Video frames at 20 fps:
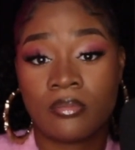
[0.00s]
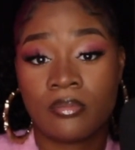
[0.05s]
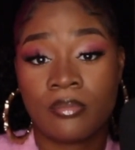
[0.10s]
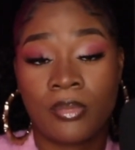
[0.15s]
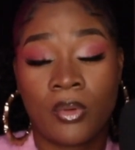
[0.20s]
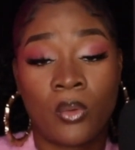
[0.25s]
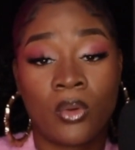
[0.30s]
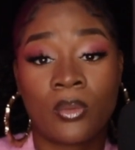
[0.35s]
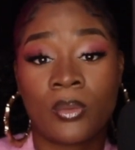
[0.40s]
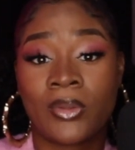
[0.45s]

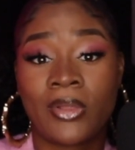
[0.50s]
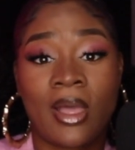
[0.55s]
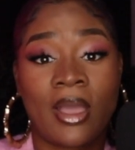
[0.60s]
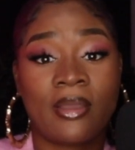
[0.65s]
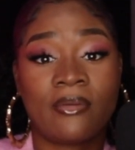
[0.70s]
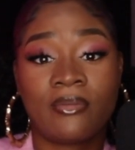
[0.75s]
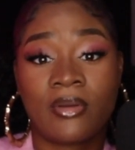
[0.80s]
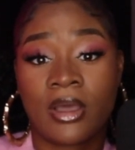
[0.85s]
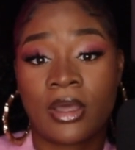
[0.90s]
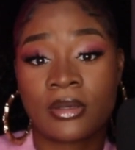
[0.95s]
bored with
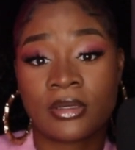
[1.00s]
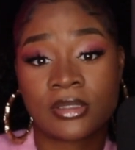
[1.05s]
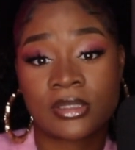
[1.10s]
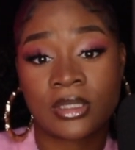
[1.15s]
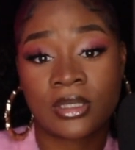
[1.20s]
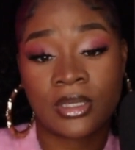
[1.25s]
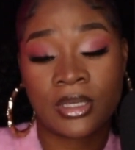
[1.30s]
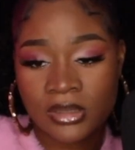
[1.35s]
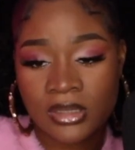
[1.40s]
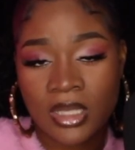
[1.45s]
life,
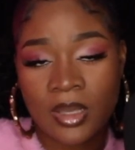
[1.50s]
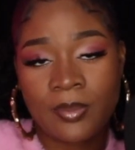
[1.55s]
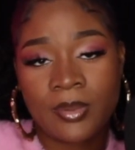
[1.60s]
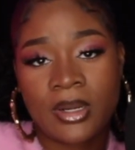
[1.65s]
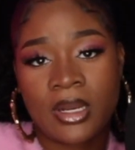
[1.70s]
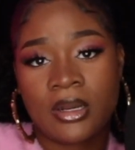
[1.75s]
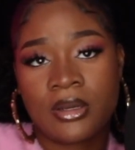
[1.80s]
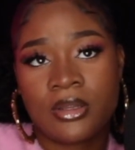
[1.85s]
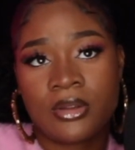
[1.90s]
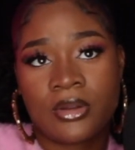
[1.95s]
honestly. Stepping
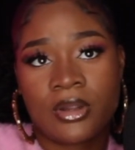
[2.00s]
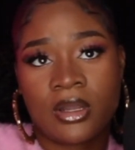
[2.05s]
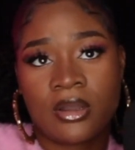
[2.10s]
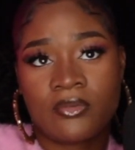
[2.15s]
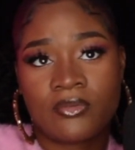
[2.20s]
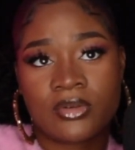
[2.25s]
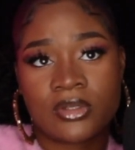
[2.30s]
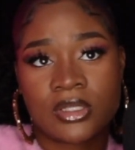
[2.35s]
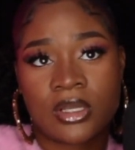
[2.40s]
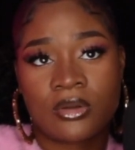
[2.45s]
out of your
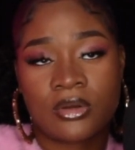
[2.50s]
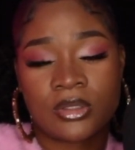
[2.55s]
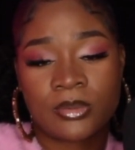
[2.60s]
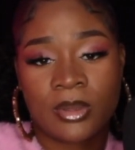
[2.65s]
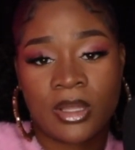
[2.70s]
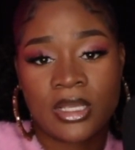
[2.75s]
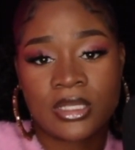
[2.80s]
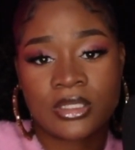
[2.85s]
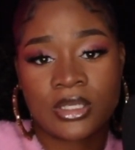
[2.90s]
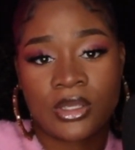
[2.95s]
comfort zone, it
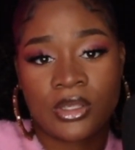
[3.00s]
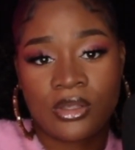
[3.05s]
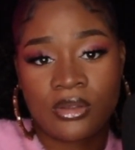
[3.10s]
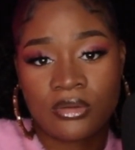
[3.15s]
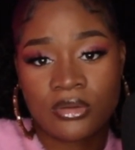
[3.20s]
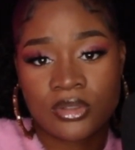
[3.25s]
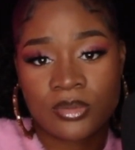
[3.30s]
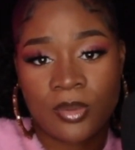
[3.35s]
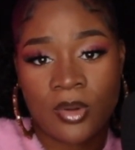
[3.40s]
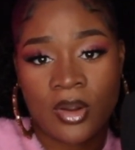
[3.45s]
plays a
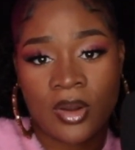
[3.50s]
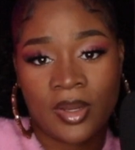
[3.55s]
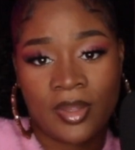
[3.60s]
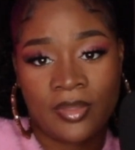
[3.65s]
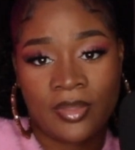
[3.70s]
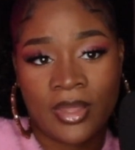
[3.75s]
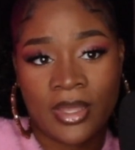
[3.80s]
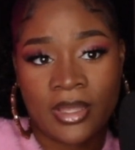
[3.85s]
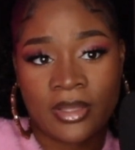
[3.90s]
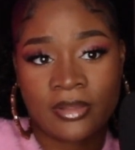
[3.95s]
huge part in
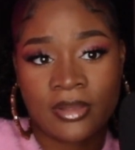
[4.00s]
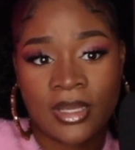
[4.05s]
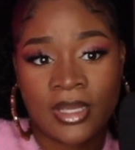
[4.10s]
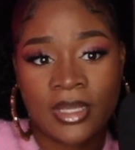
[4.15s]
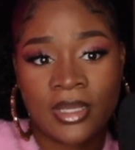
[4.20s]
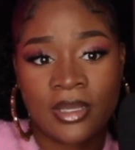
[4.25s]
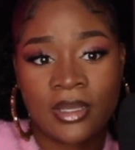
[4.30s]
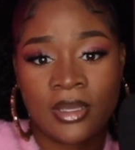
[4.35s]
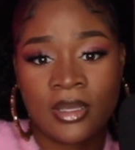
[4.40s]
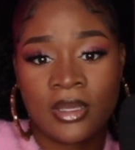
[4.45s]
that.
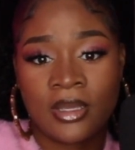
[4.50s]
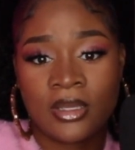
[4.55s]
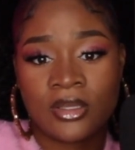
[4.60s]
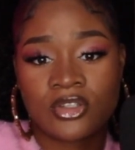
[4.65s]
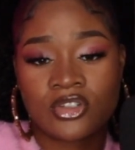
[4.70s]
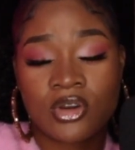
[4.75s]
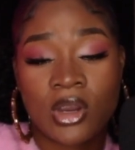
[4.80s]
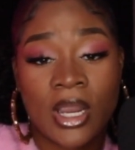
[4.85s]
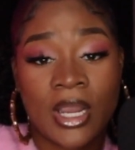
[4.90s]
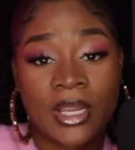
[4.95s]
Like,
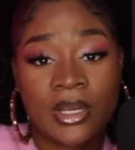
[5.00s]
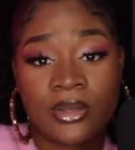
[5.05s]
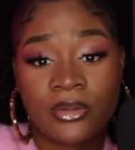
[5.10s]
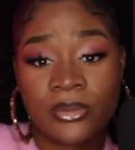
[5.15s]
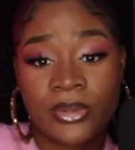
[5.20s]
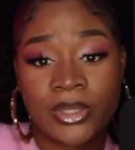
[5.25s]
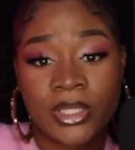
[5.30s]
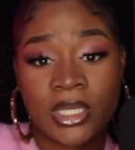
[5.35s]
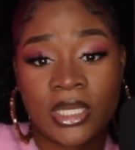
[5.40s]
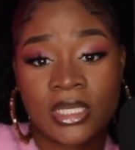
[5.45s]
trying new
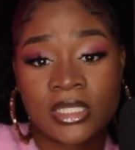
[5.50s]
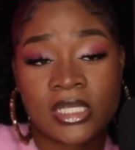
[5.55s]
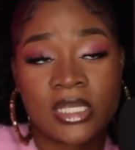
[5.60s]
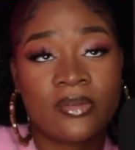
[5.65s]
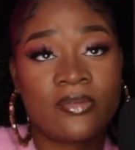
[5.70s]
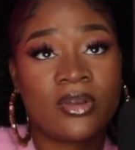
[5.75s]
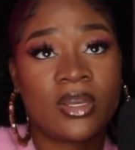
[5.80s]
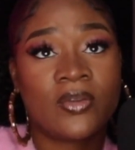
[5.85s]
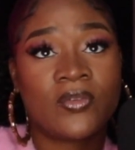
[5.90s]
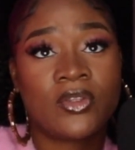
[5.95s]
things,
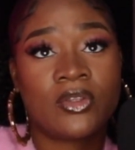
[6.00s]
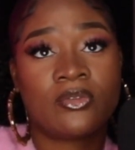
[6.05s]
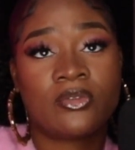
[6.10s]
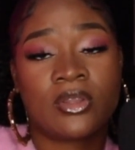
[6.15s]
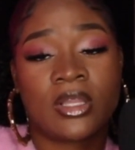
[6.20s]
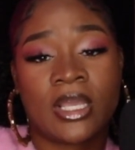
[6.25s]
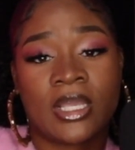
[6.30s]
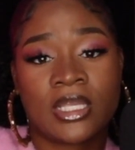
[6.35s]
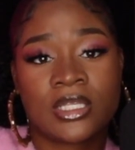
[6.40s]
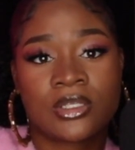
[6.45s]
even if you feel
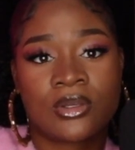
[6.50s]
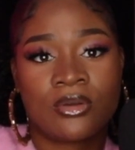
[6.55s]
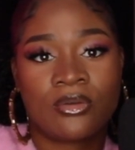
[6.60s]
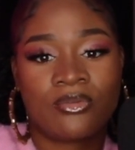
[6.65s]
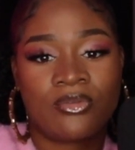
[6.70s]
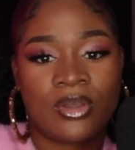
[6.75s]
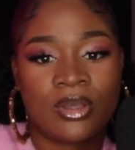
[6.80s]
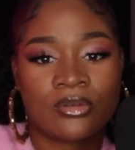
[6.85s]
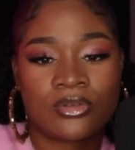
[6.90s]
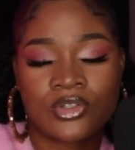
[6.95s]
like it's going to
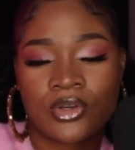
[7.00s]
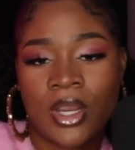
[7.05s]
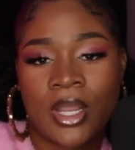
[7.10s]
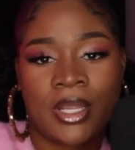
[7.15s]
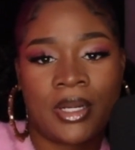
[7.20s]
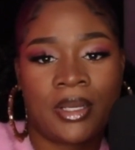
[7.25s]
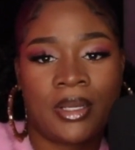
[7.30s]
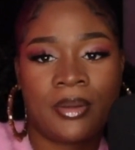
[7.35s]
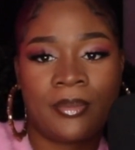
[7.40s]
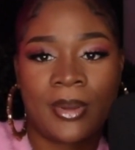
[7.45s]
fail, try
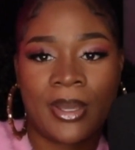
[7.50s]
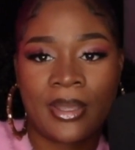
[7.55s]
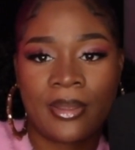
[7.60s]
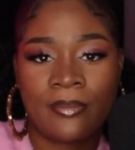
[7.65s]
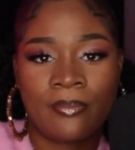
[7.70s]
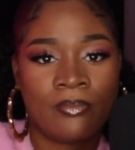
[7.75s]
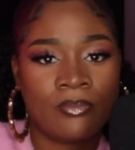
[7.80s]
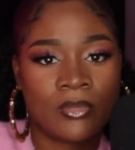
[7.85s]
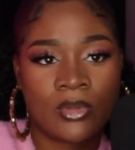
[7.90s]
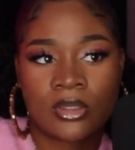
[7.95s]
it anyway,
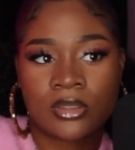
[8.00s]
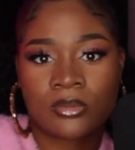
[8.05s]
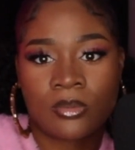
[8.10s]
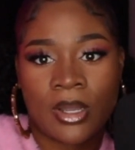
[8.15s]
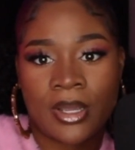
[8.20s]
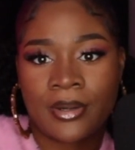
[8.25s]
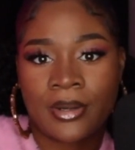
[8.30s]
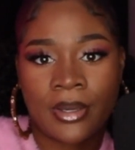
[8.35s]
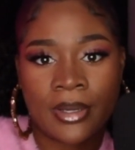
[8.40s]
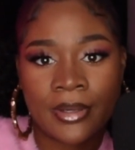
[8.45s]
because
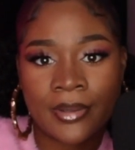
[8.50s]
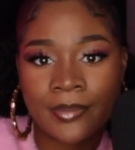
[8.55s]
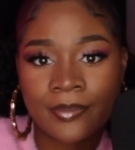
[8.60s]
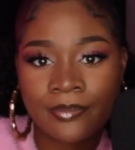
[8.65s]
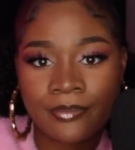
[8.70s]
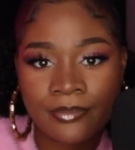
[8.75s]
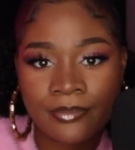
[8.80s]
why not?